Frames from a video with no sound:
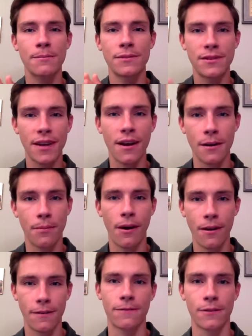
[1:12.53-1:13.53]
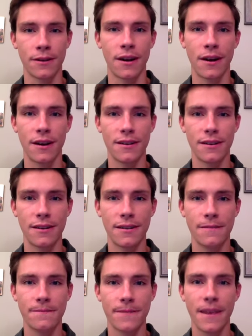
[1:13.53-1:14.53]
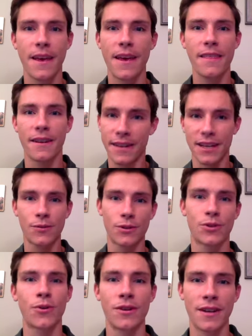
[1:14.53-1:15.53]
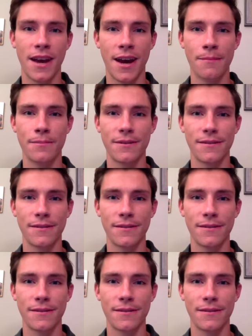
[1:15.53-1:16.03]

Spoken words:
set apart for God, then guess what's going to happen?